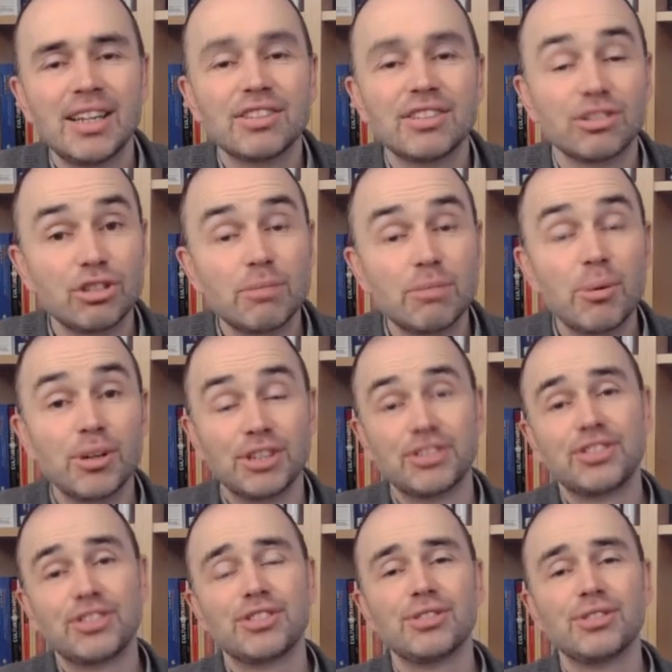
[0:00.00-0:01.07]
So 2
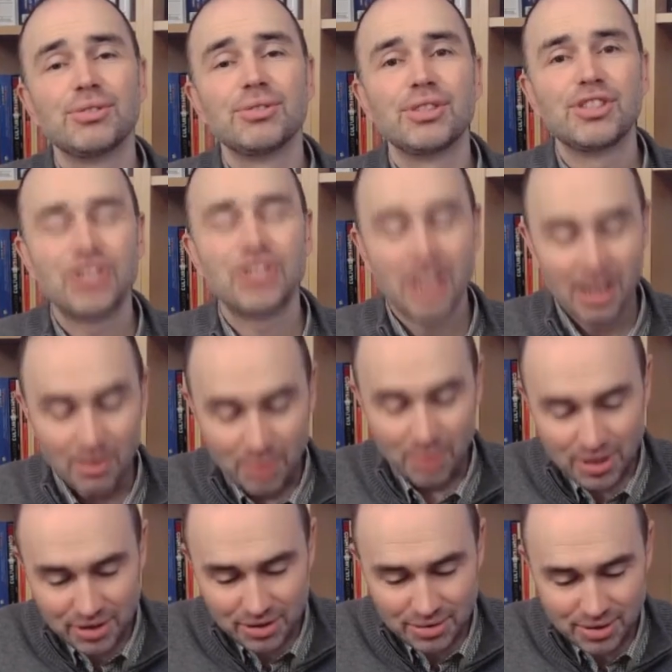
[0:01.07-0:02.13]
points to share
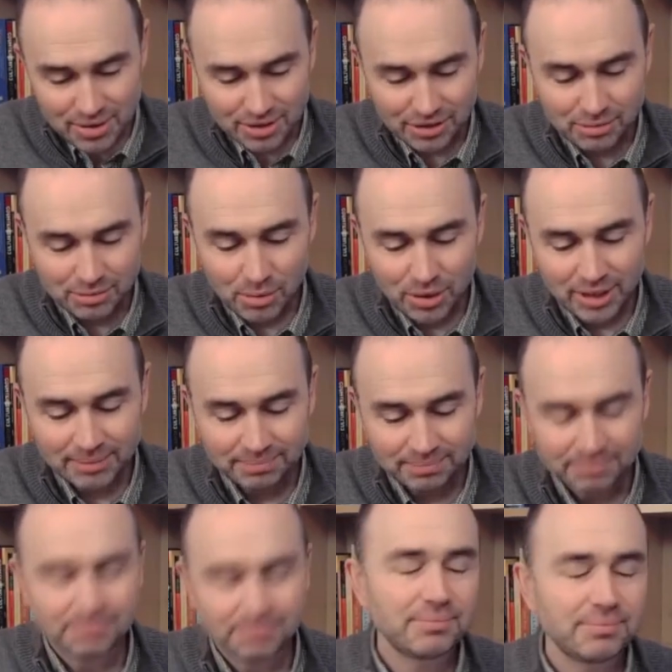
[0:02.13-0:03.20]
with you this morning.
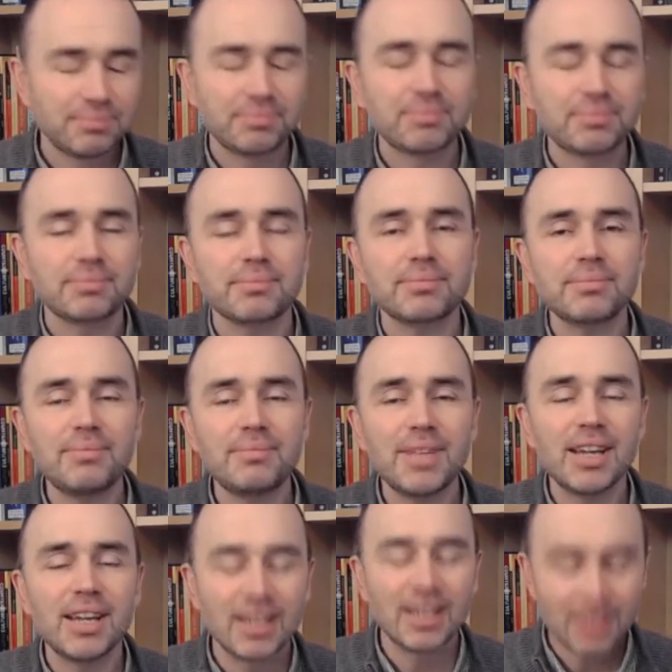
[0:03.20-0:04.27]

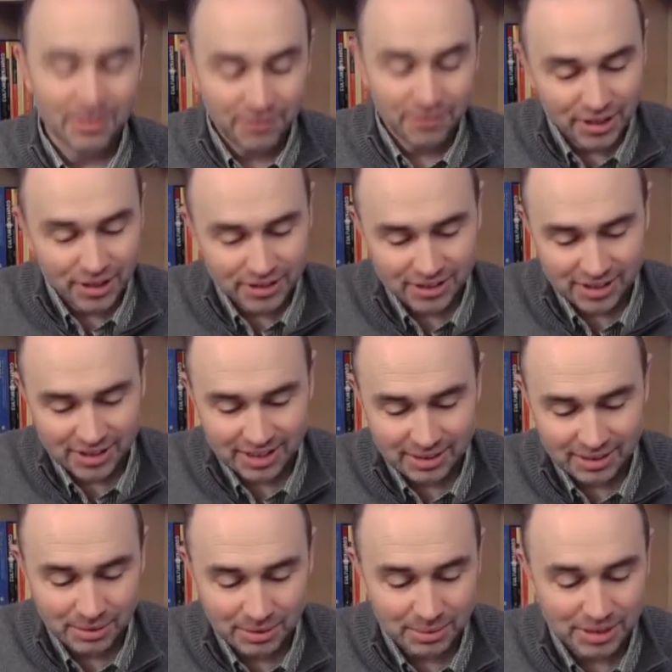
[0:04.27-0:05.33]
The first
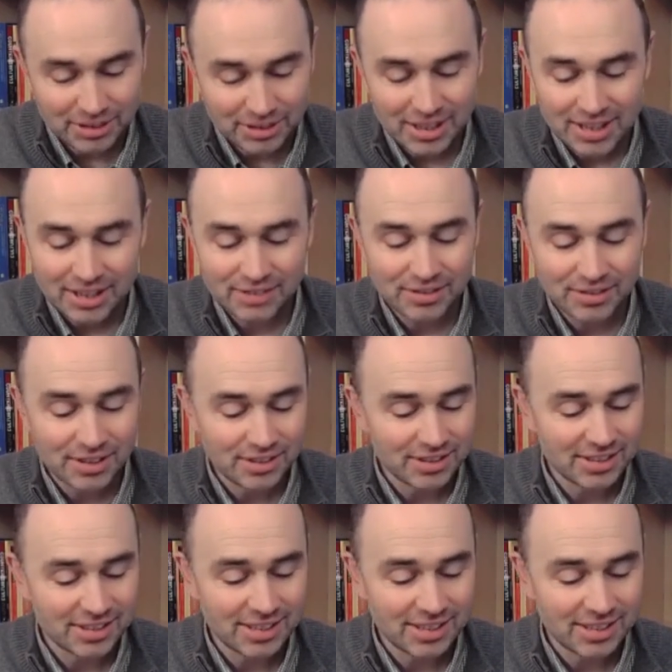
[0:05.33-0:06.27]
that we see in these verses